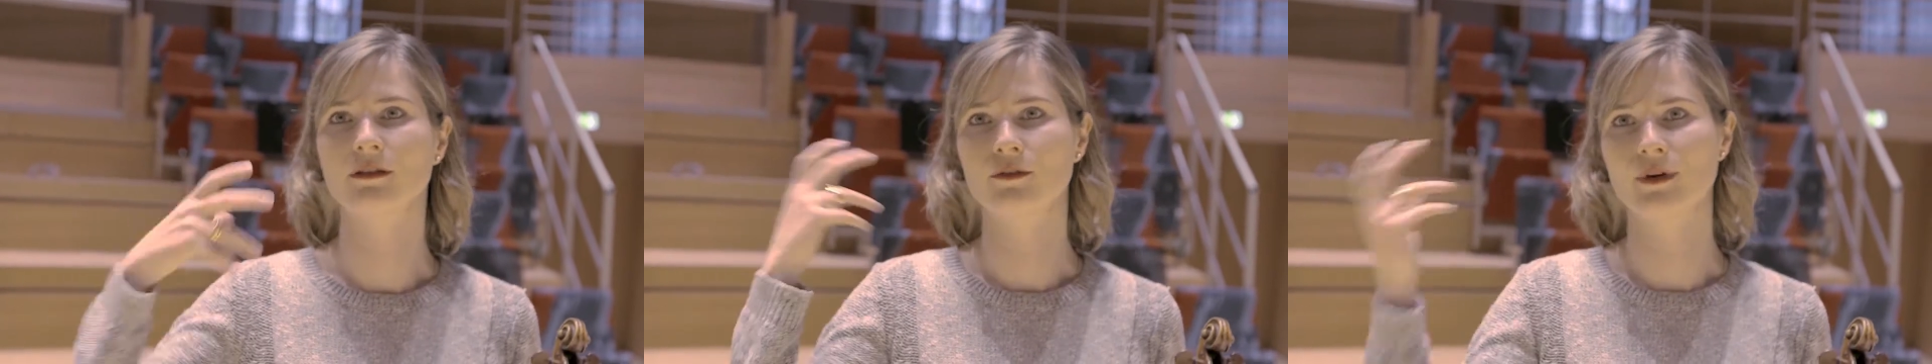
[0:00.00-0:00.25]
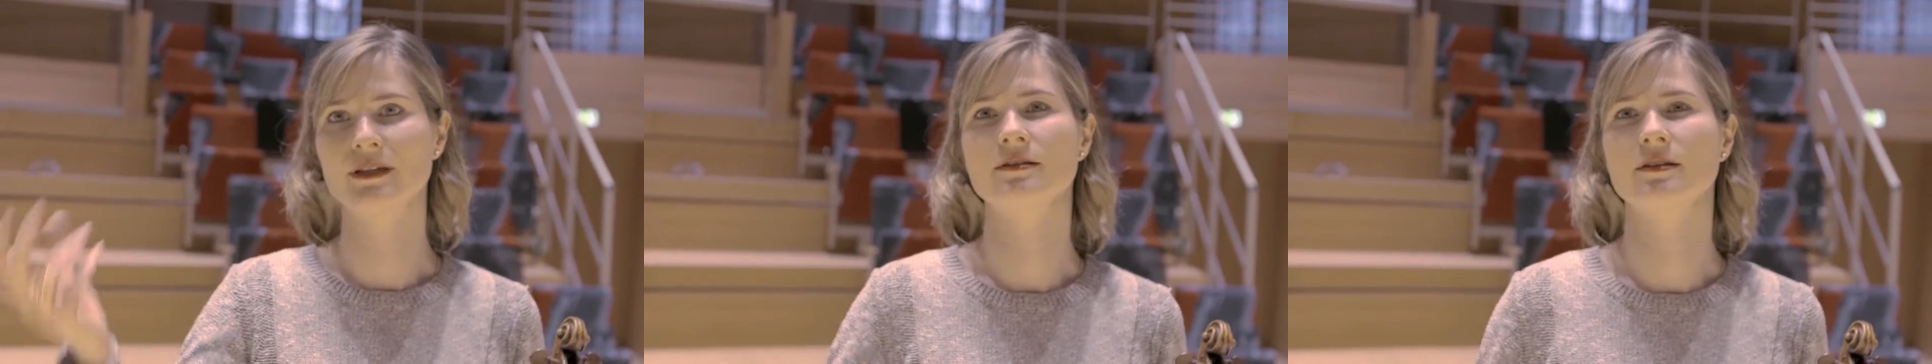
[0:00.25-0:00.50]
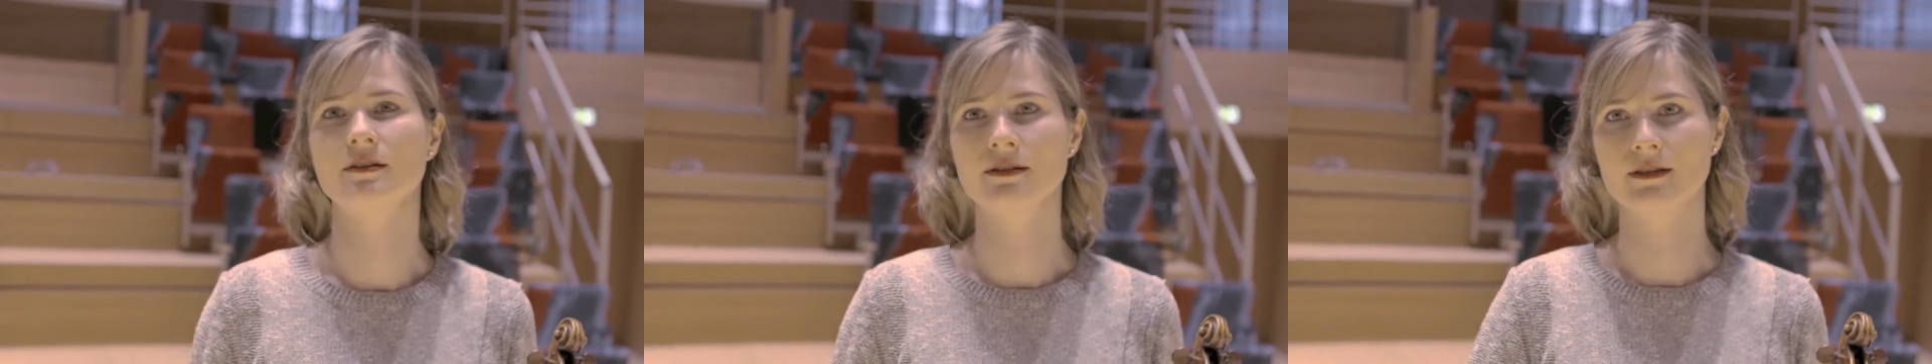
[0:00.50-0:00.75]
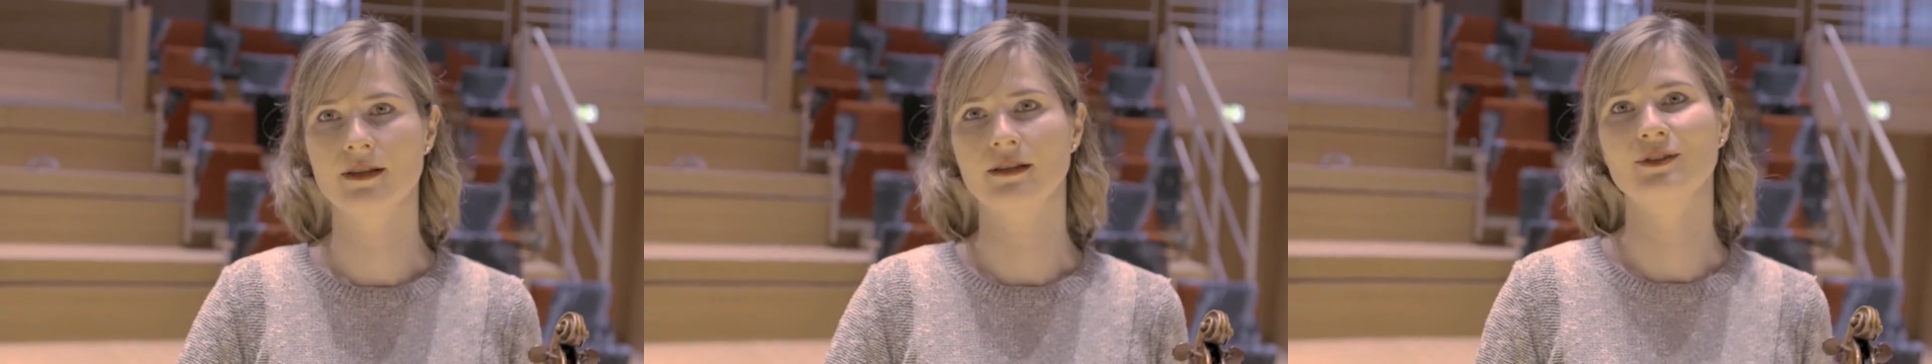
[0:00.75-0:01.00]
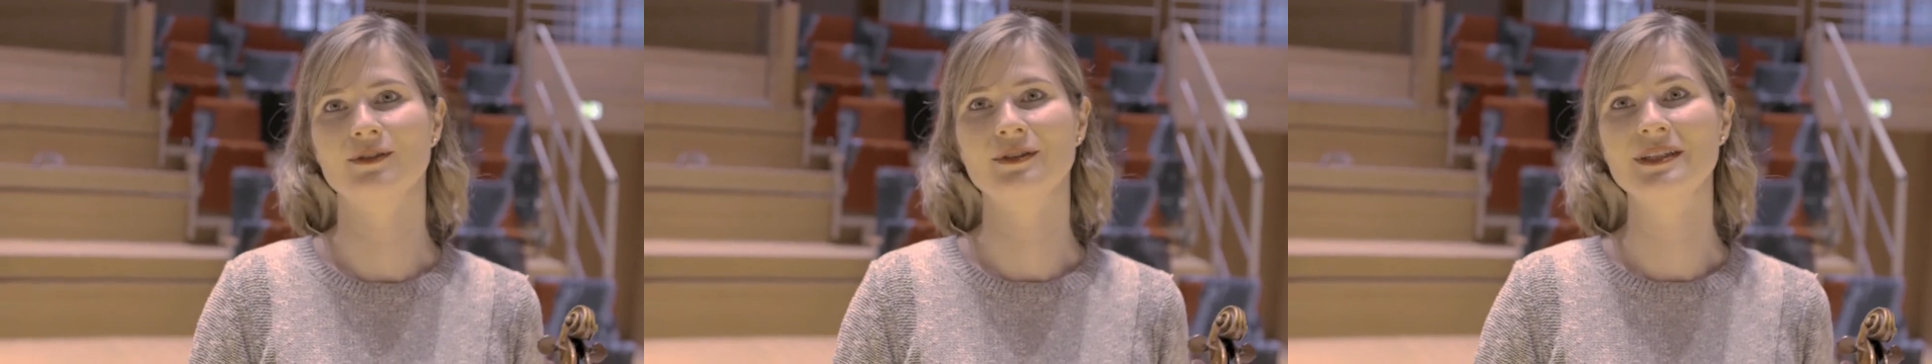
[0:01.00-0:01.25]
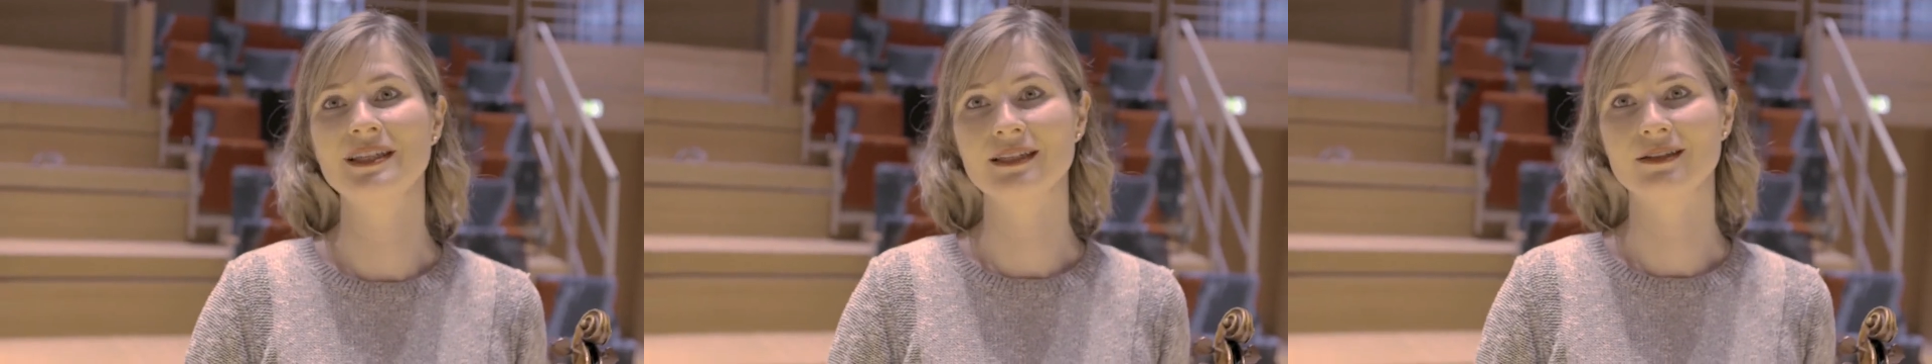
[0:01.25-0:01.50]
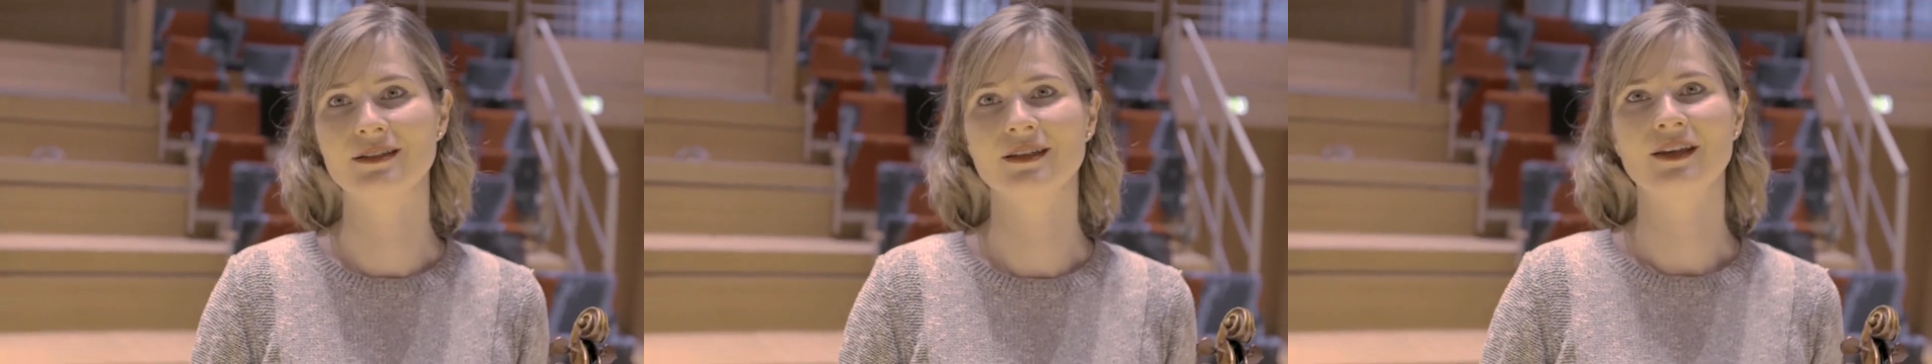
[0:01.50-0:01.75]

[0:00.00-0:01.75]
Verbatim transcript: resonance that you need